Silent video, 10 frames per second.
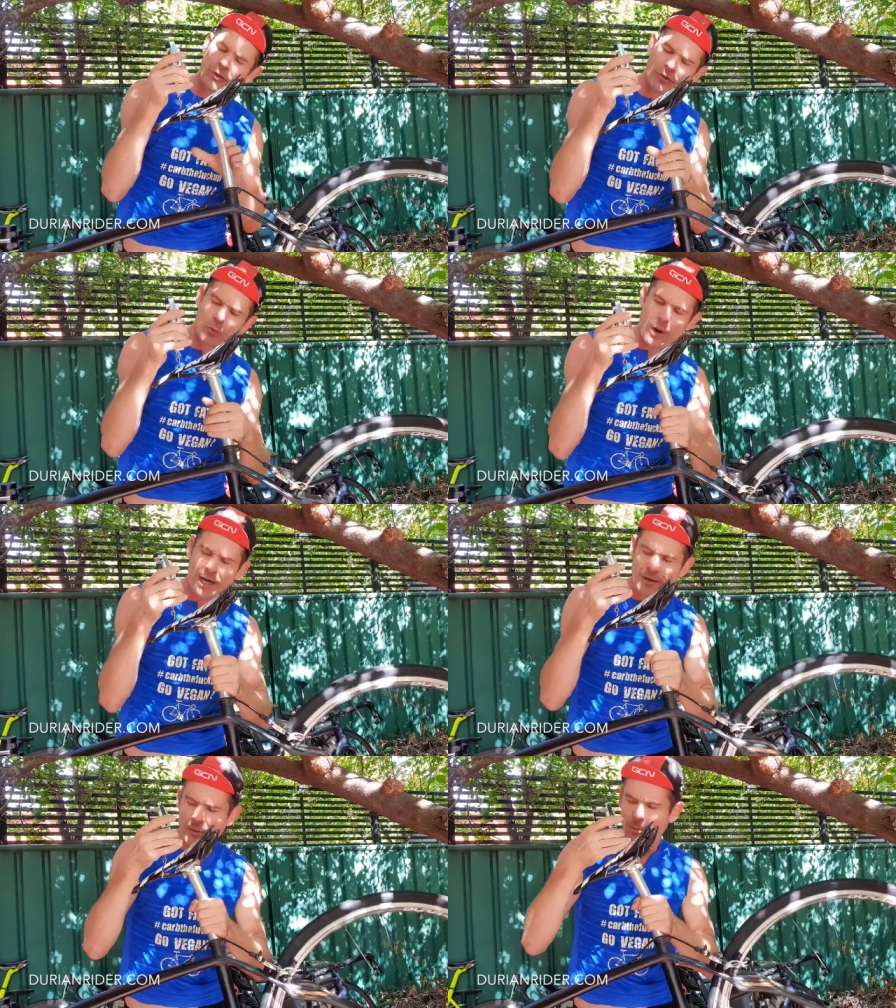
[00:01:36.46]
is the
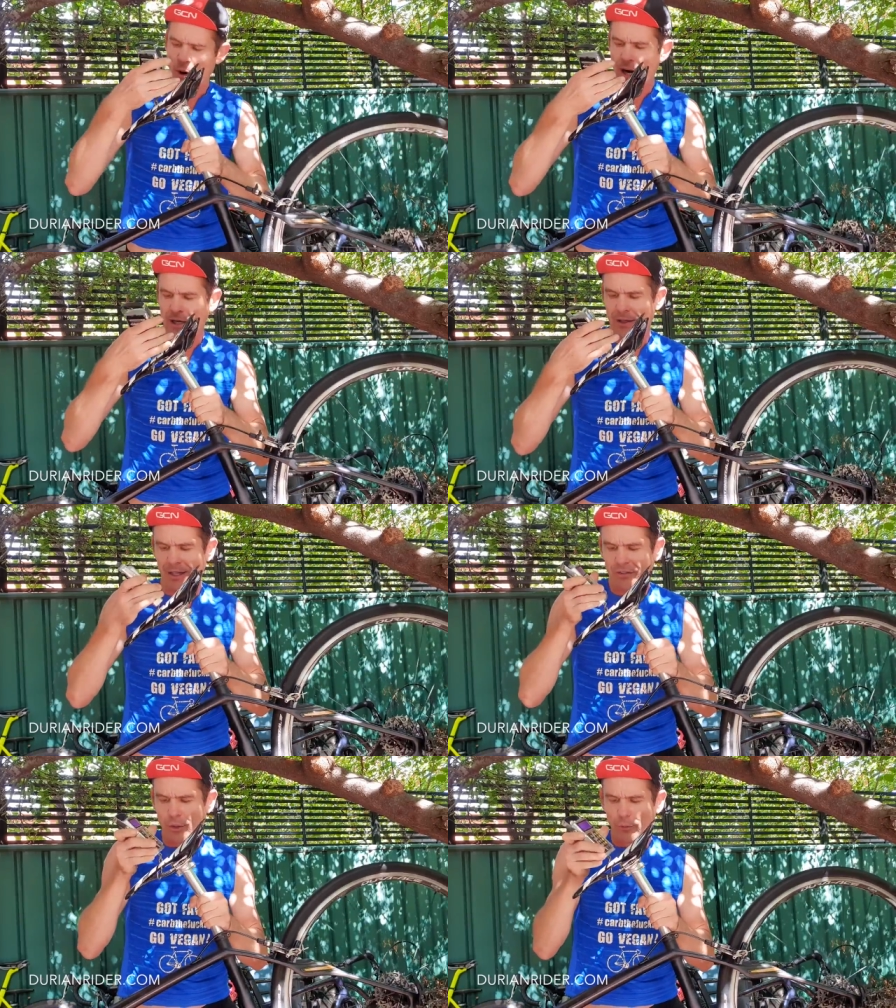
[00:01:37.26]
weight of the bike,
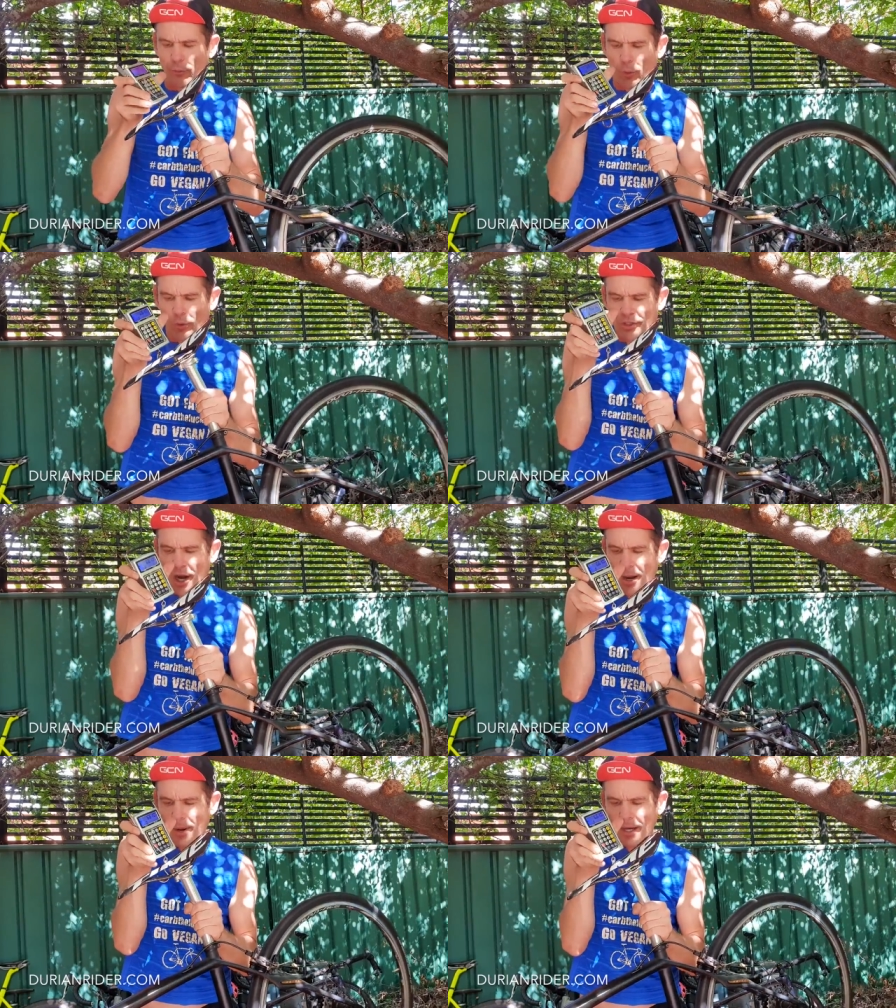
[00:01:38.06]
SL4
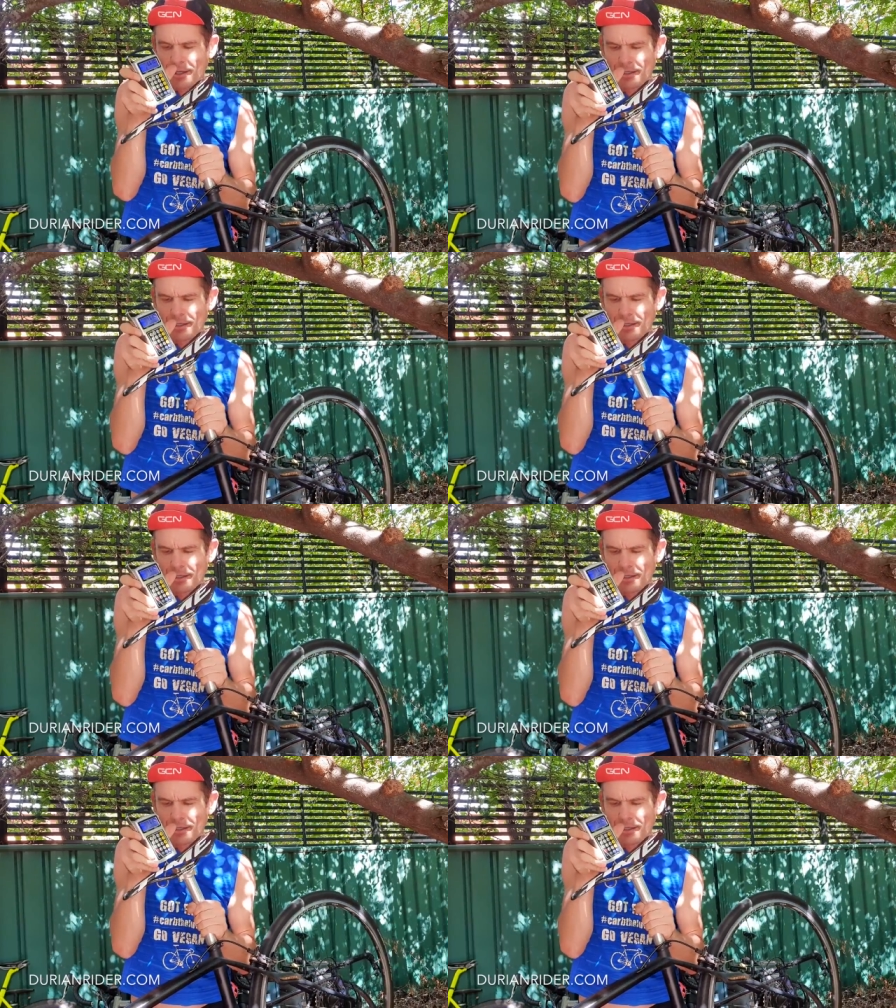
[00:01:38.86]
Tarmac,